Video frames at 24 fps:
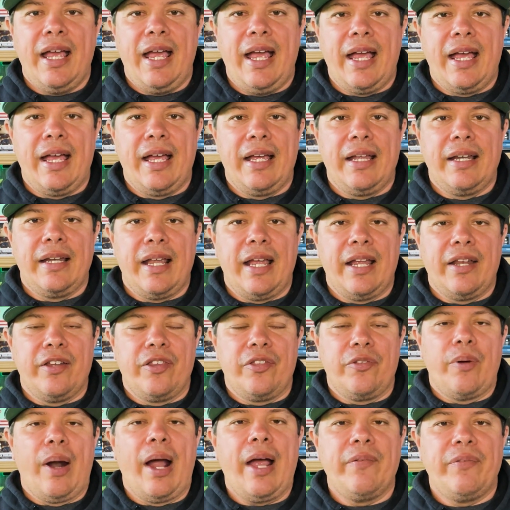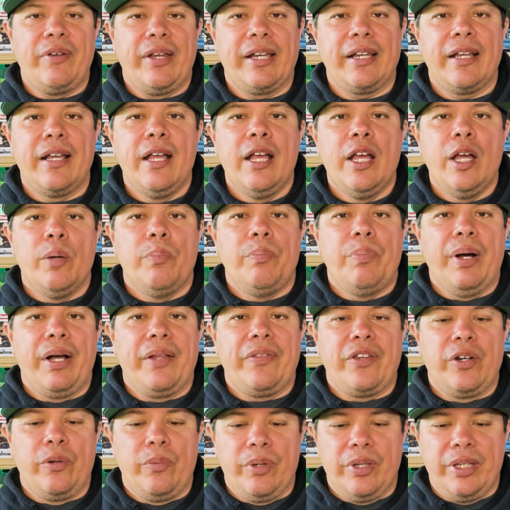and thriving,
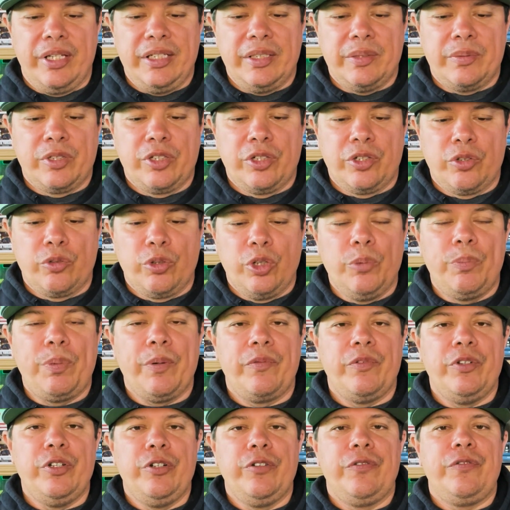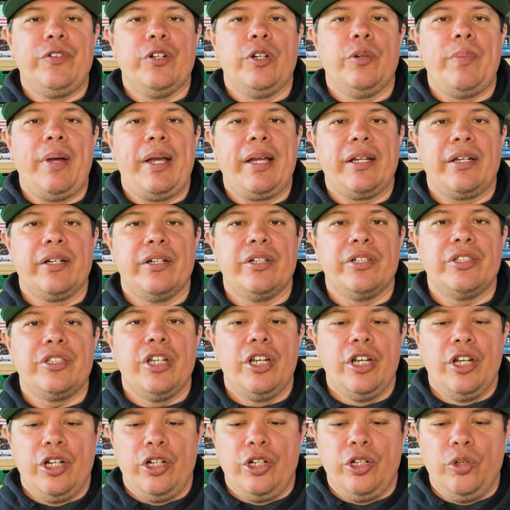but there were these group of new filmmakers
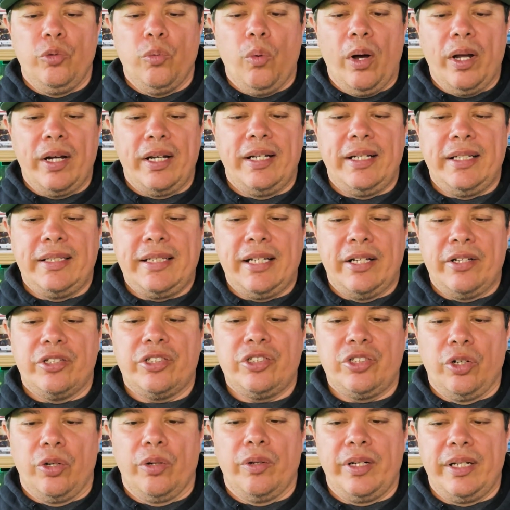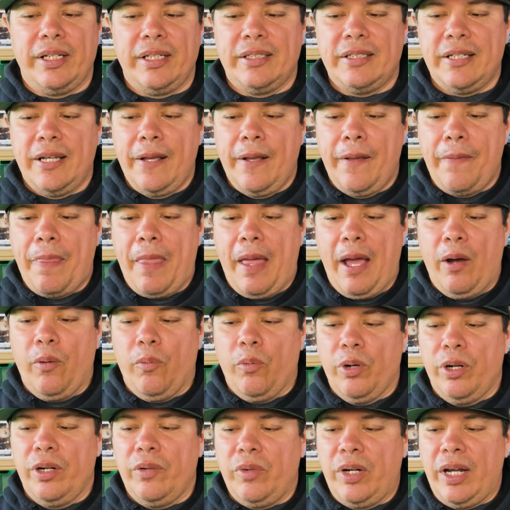who wanted to tell stories that
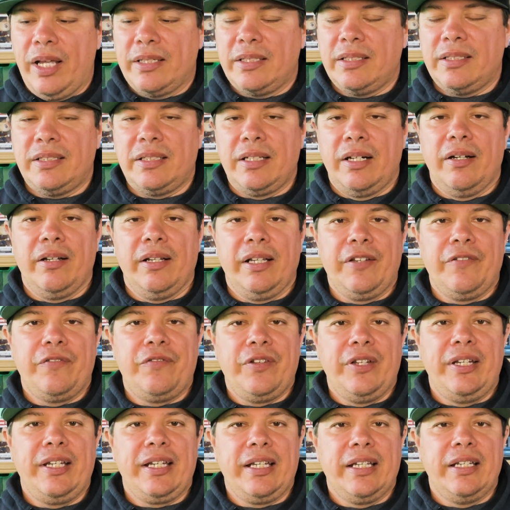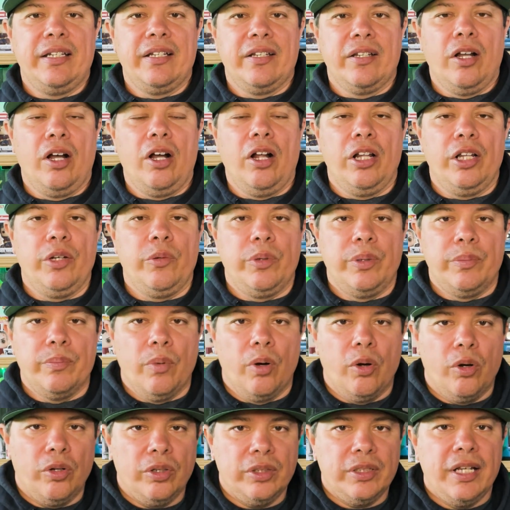weren't necessarily fitting into the Hollywood
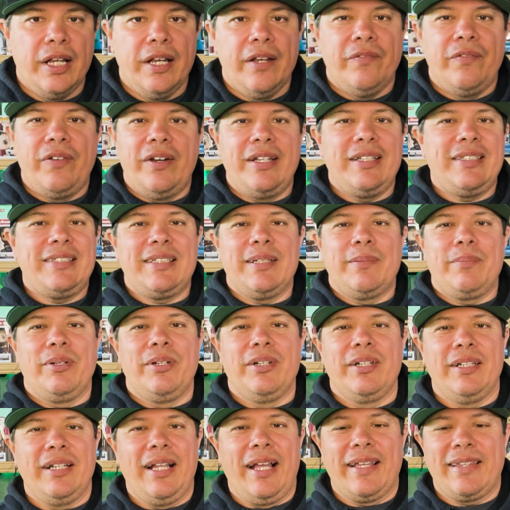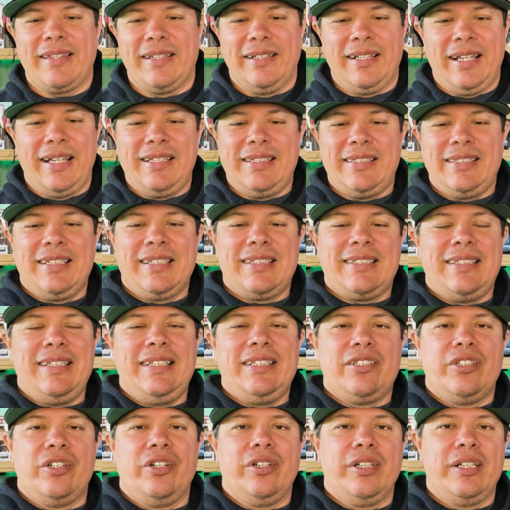mold. Very similar to like the late
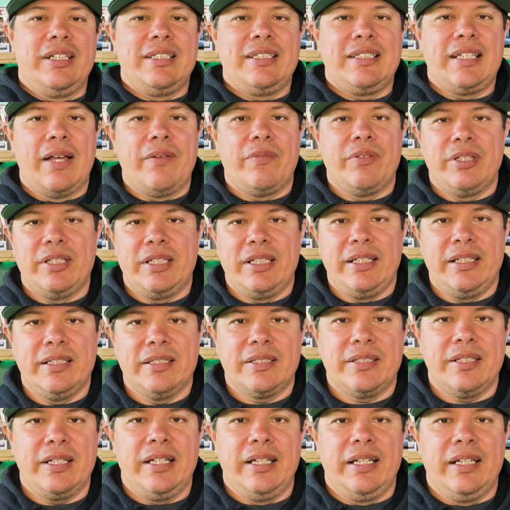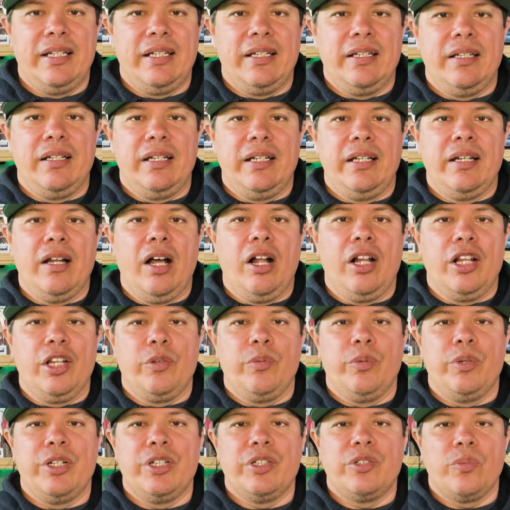60s and early 70s in
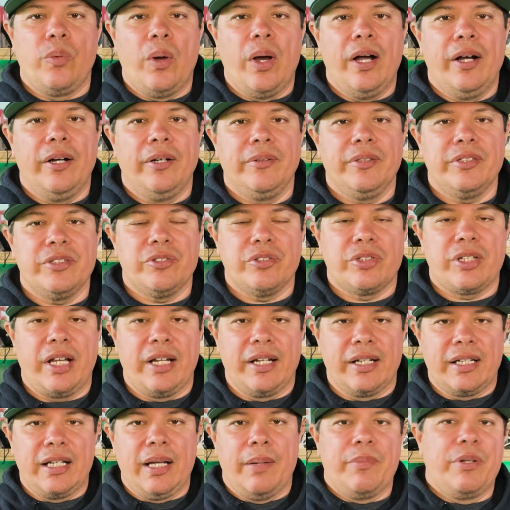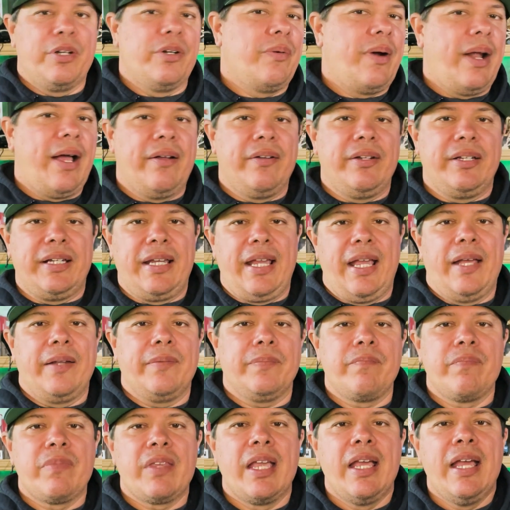Hollywood as well. It's just kind of coming around
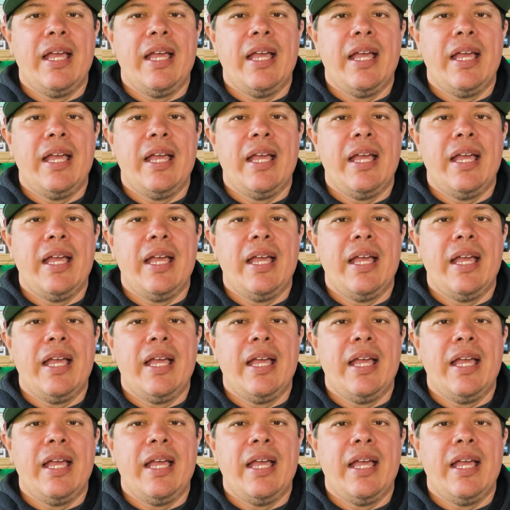again.